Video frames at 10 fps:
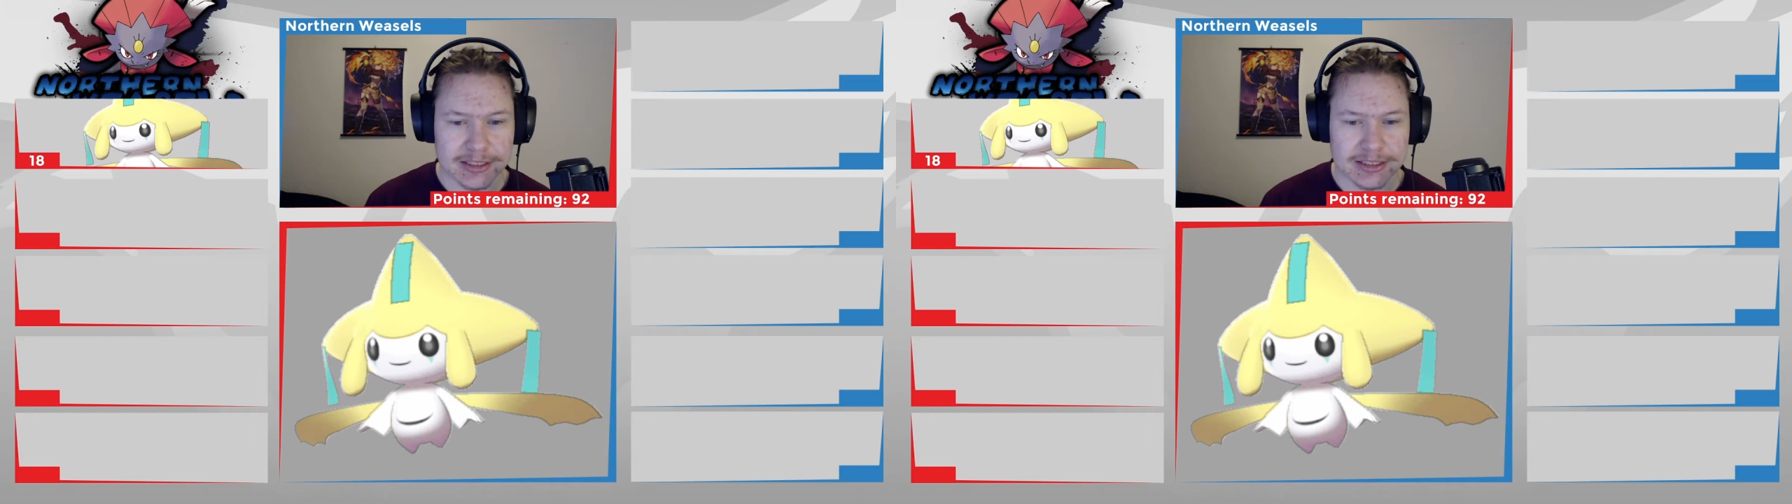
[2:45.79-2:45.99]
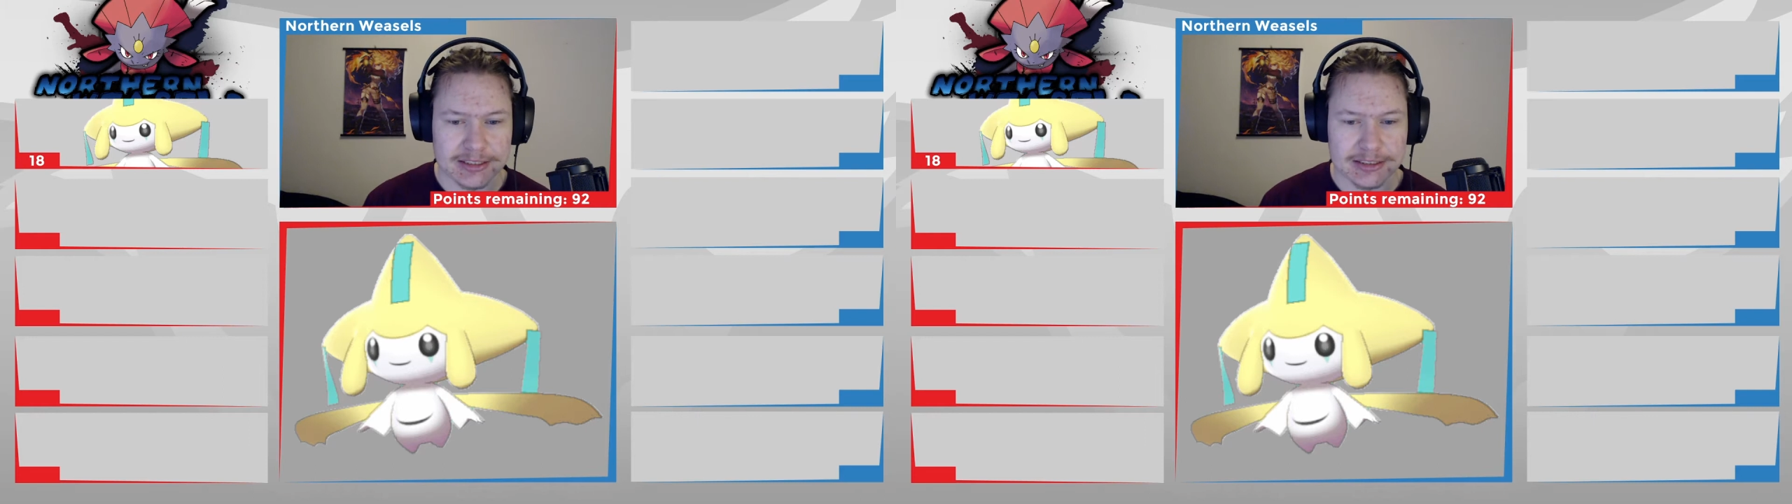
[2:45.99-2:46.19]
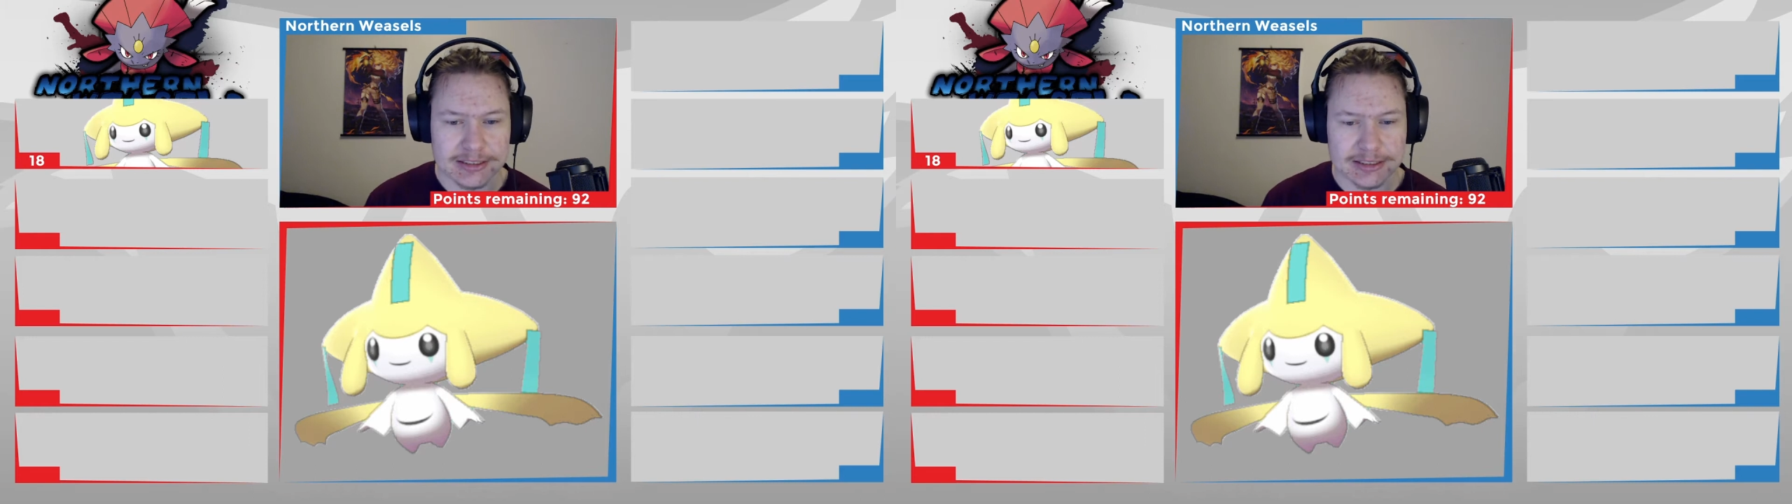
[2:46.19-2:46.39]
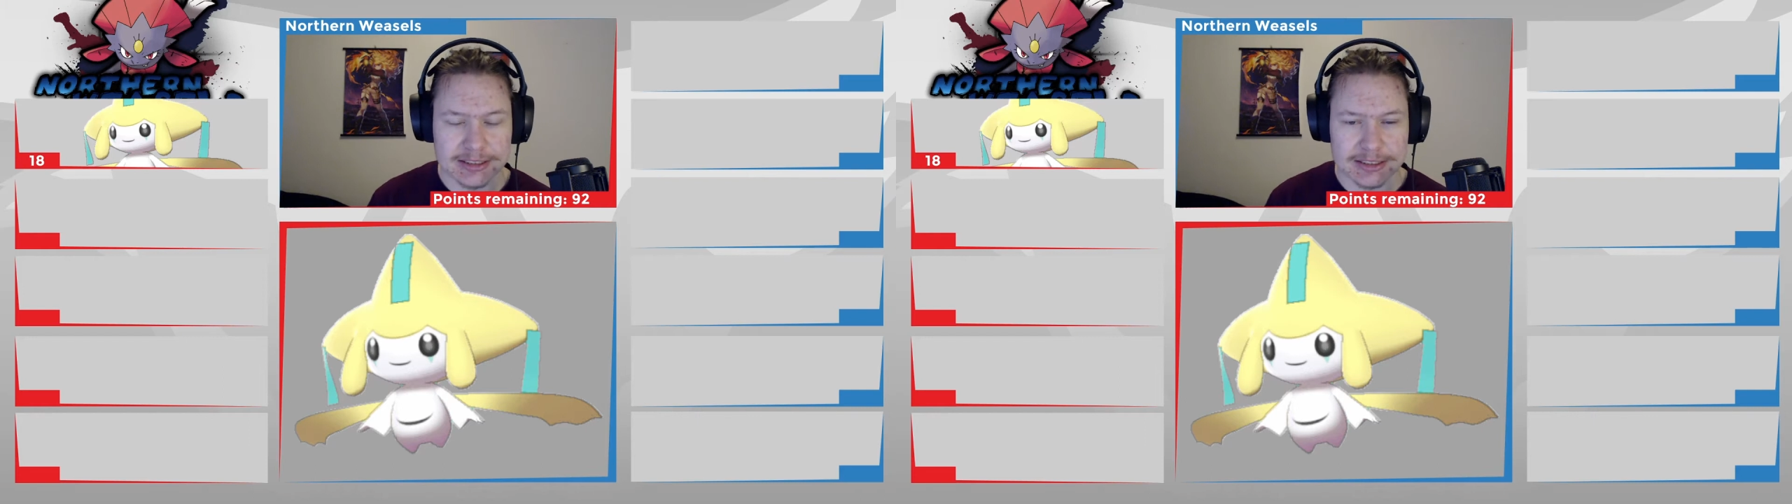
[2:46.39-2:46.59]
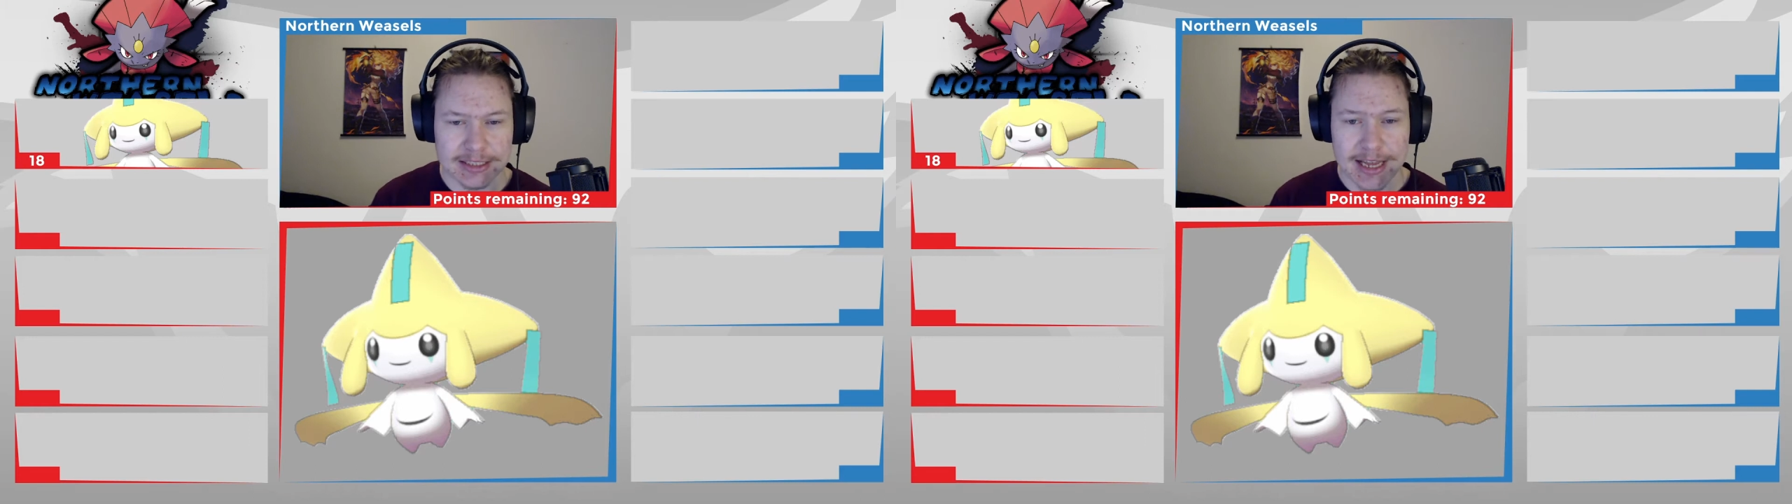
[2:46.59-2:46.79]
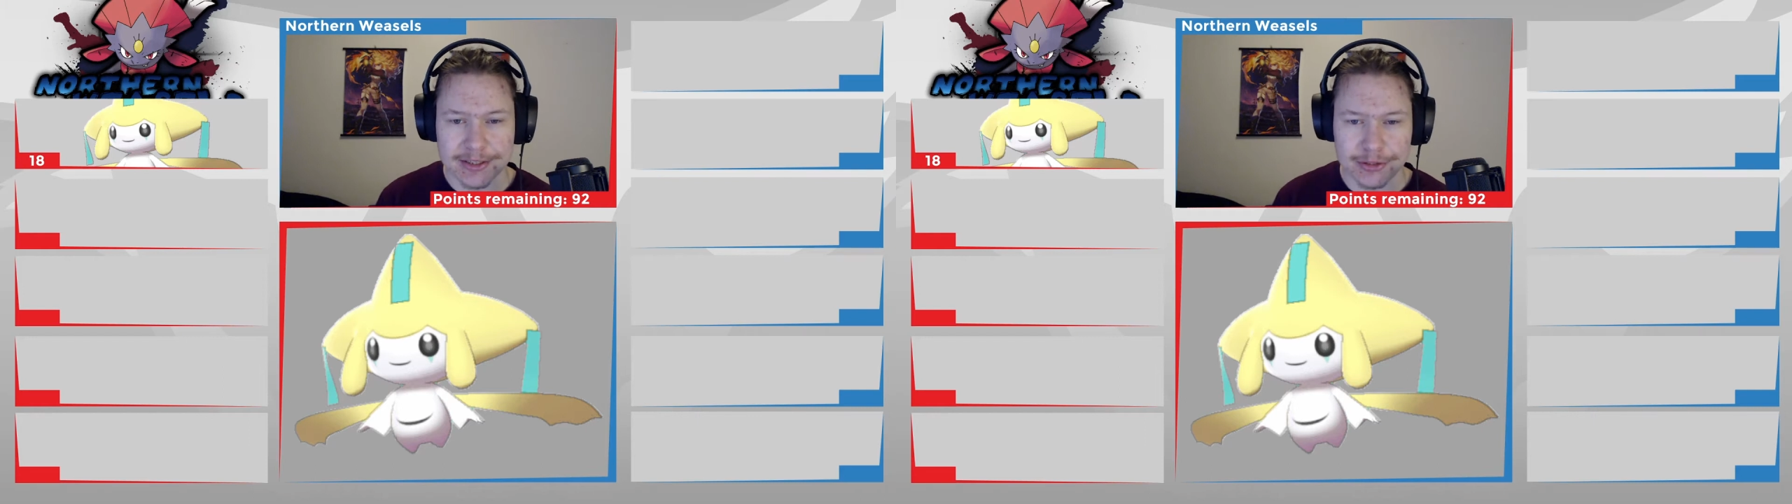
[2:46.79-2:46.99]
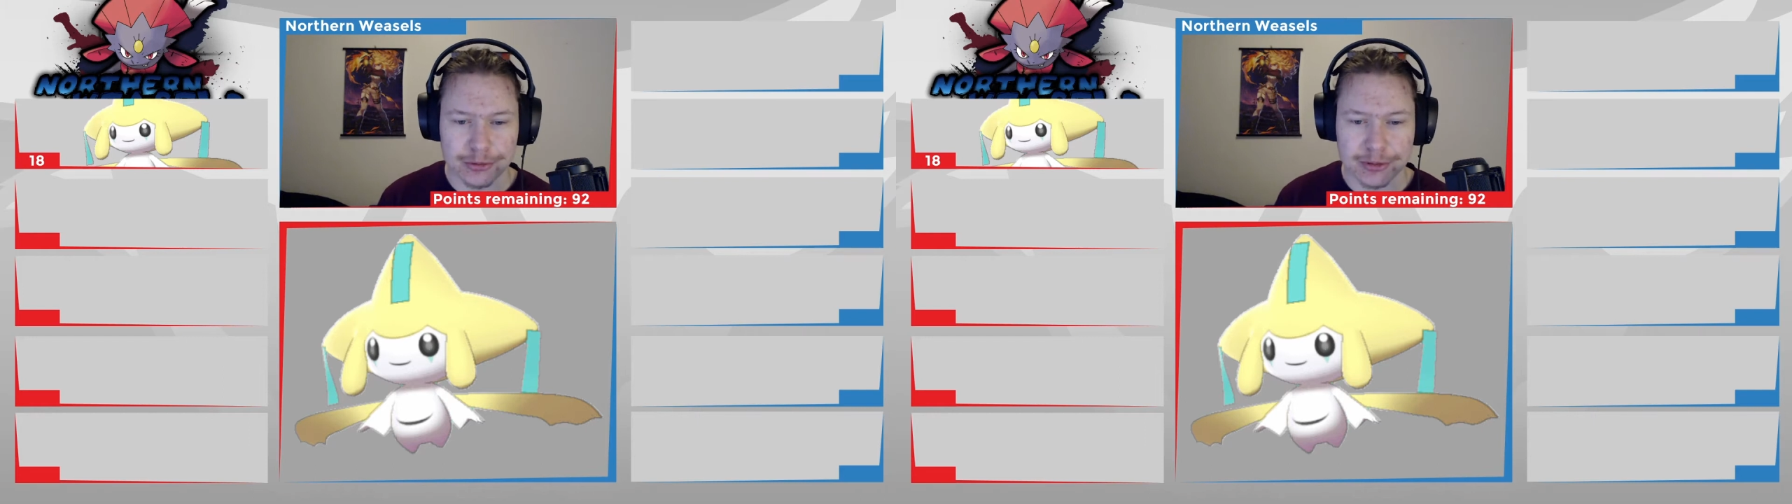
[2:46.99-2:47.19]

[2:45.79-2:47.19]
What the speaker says: the things it can do.